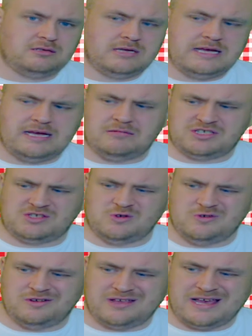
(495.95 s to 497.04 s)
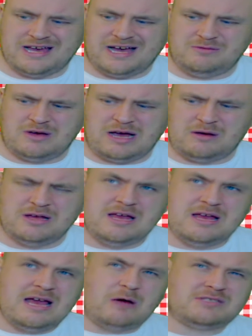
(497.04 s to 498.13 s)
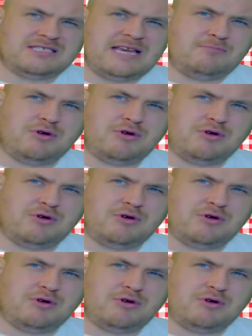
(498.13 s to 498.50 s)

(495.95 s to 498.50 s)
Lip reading: I would say